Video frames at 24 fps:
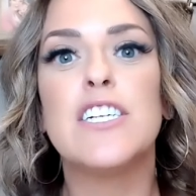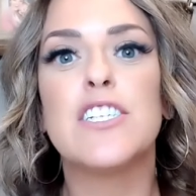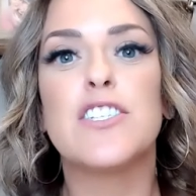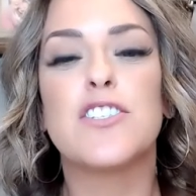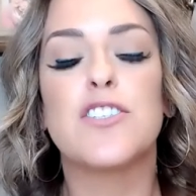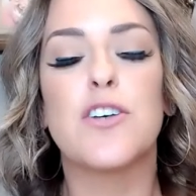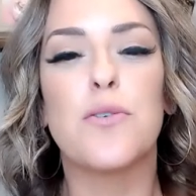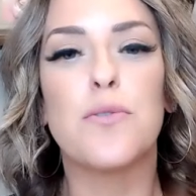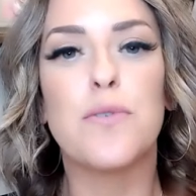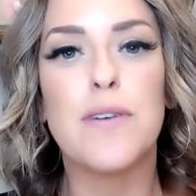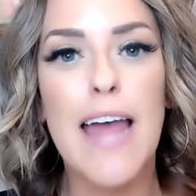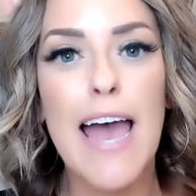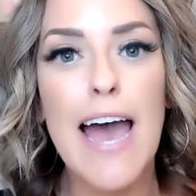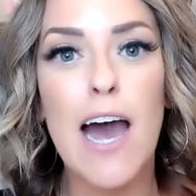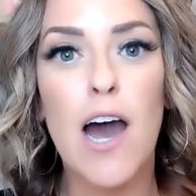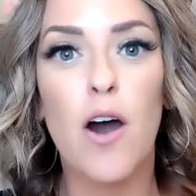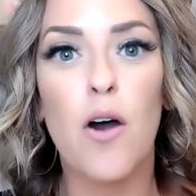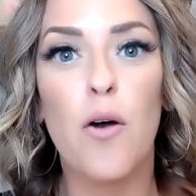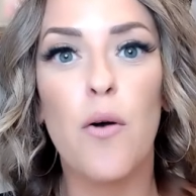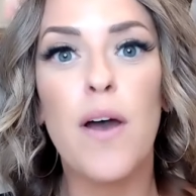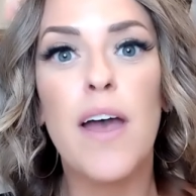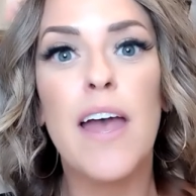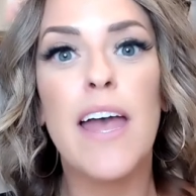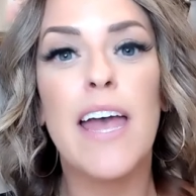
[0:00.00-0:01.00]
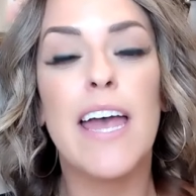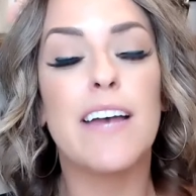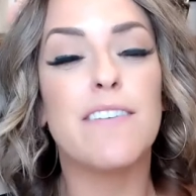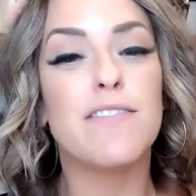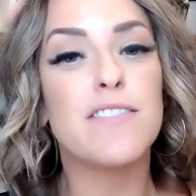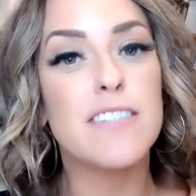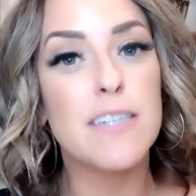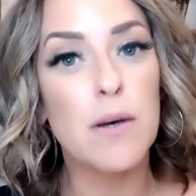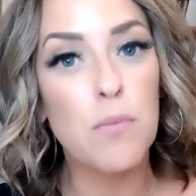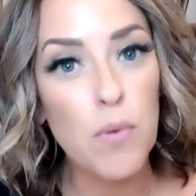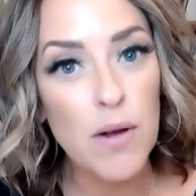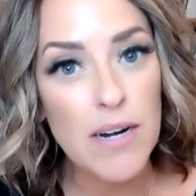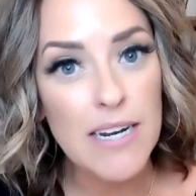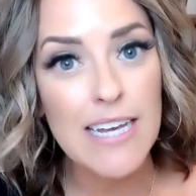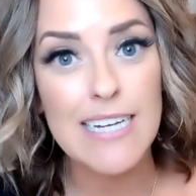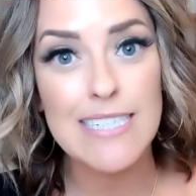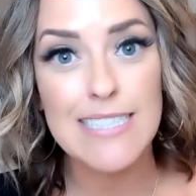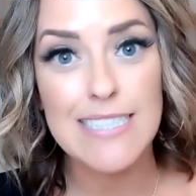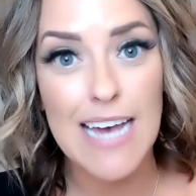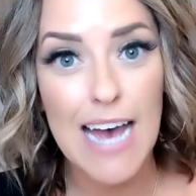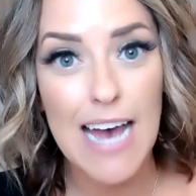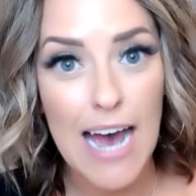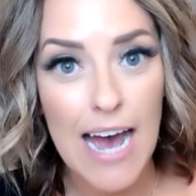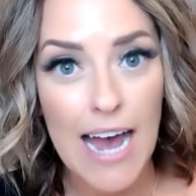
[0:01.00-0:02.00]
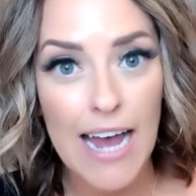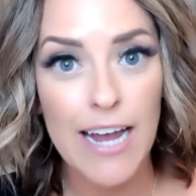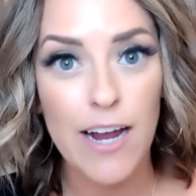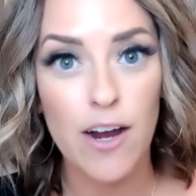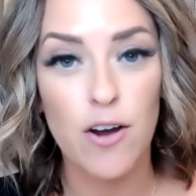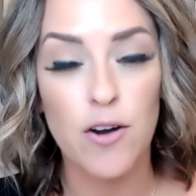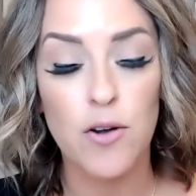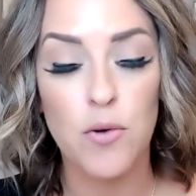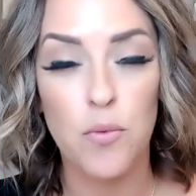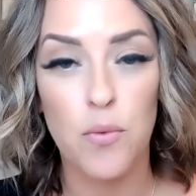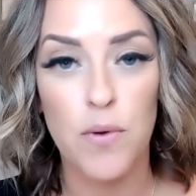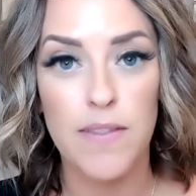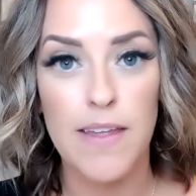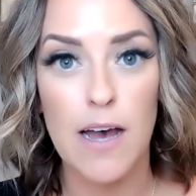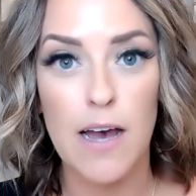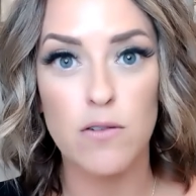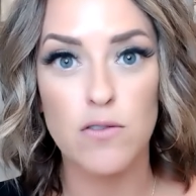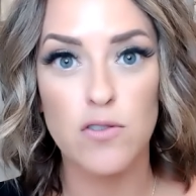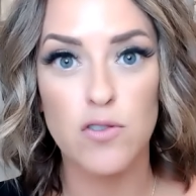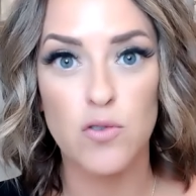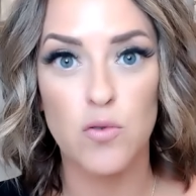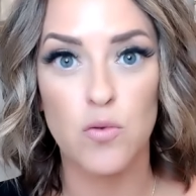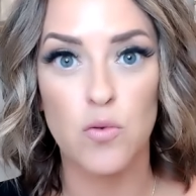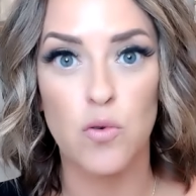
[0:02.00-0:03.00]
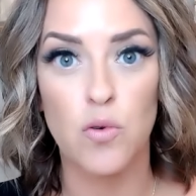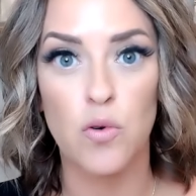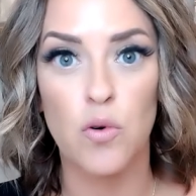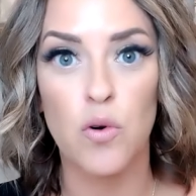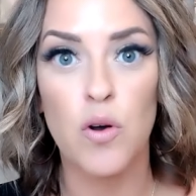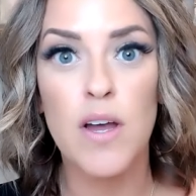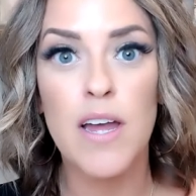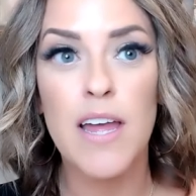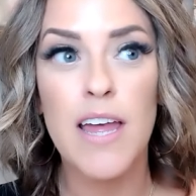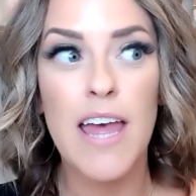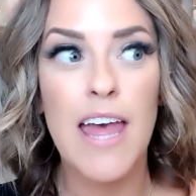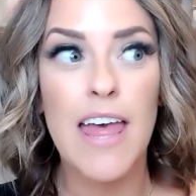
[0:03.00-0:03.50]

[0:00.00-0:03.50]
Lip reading: So now if someone gets hired with Outschool,